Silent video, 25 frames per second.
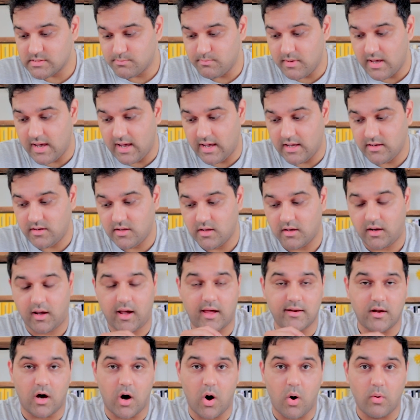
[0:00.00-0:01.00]
Made
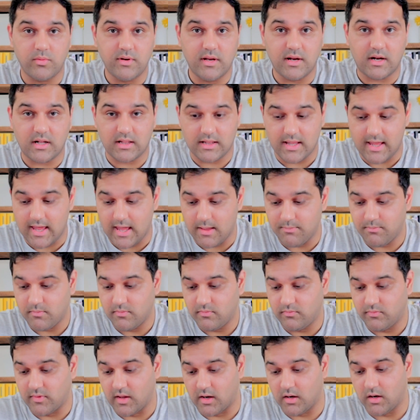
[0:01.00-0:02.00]
can only claim
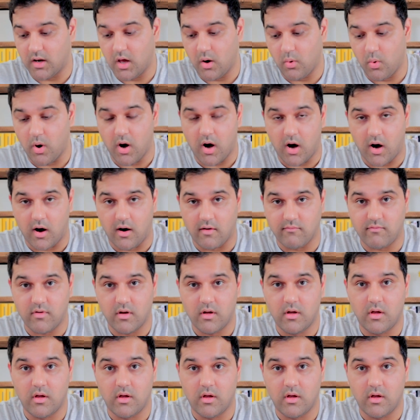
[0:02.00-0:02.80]
the lower of